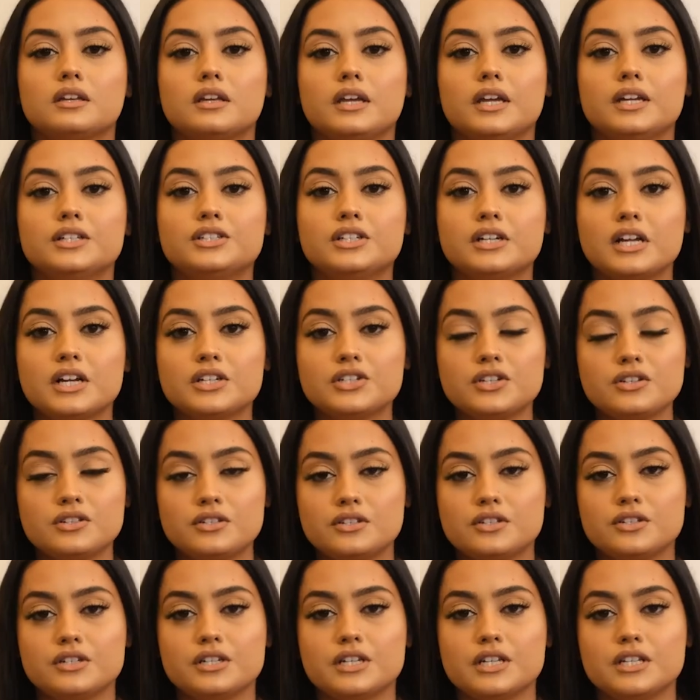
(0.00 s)
International
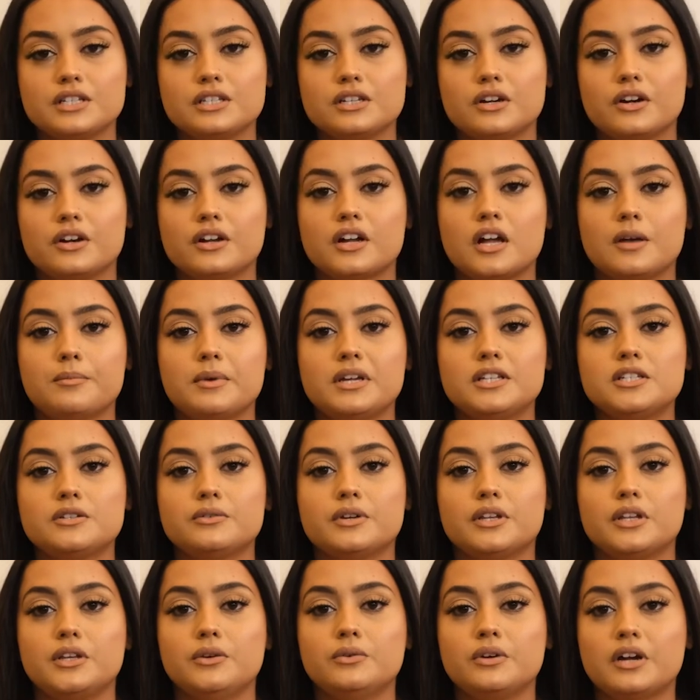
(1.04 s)
students are coming to a
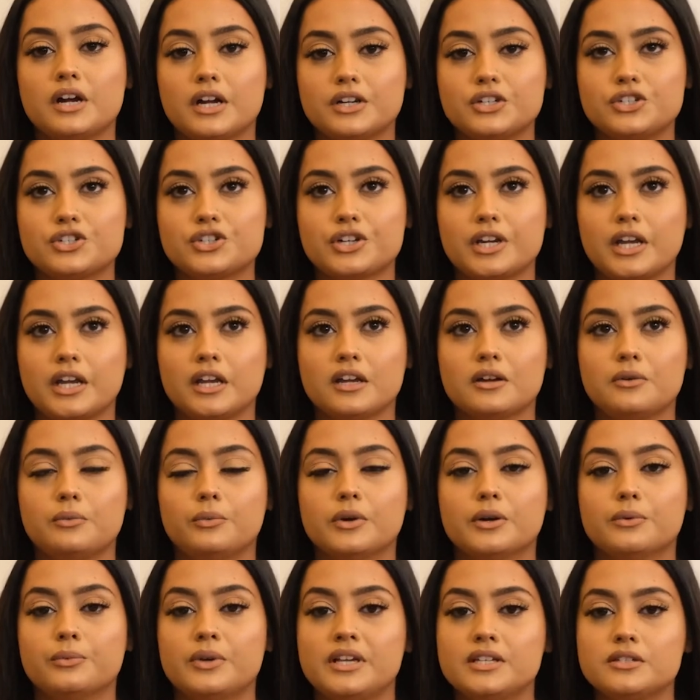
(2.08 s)
new country
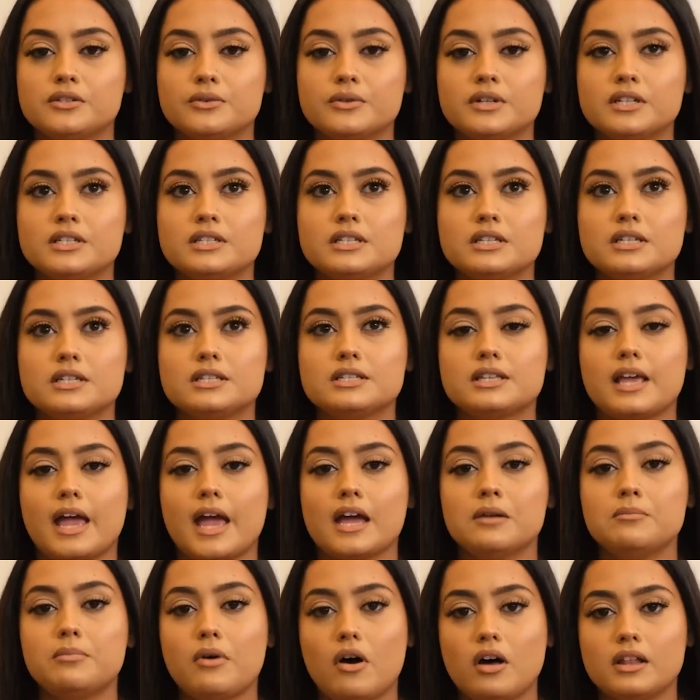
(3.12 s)
where resources
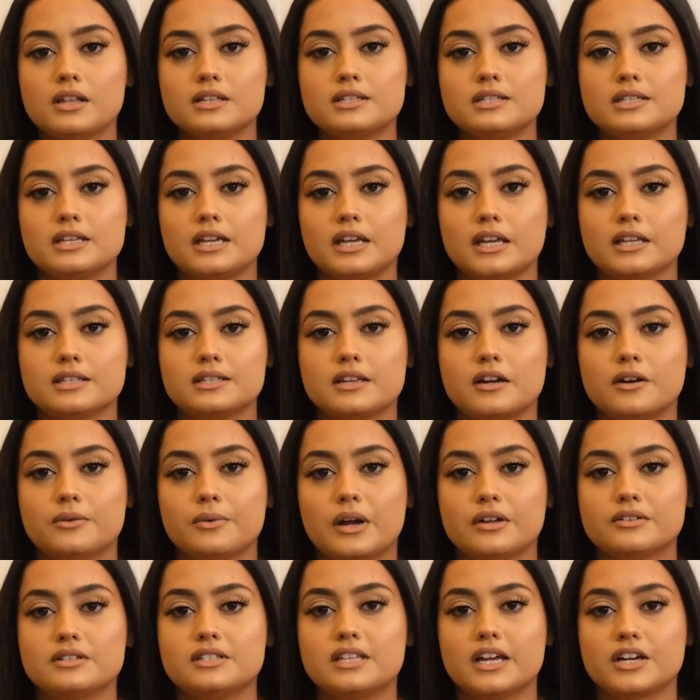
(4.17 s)
and policies
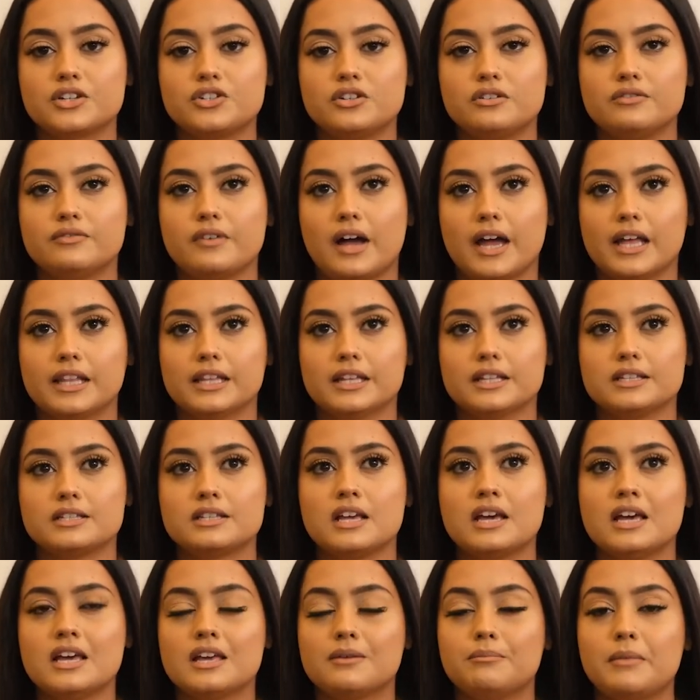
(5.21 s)
around sexual violence
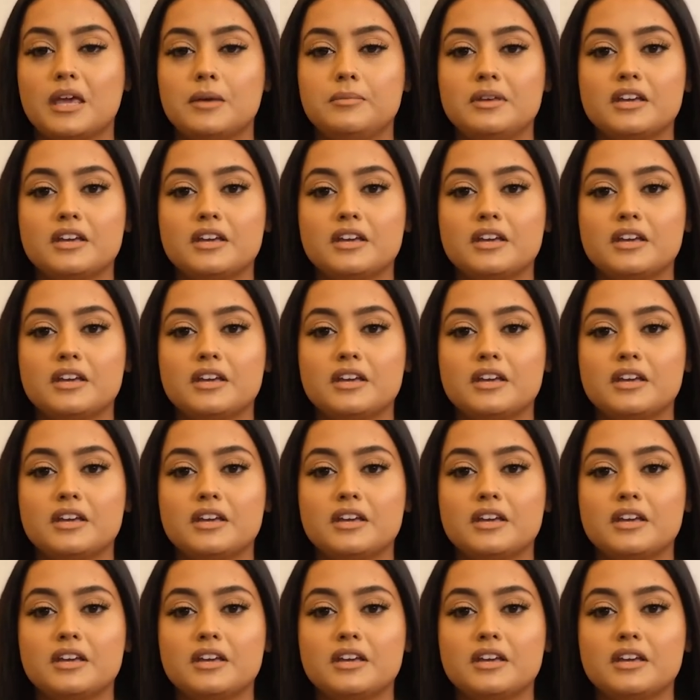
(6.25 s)
may be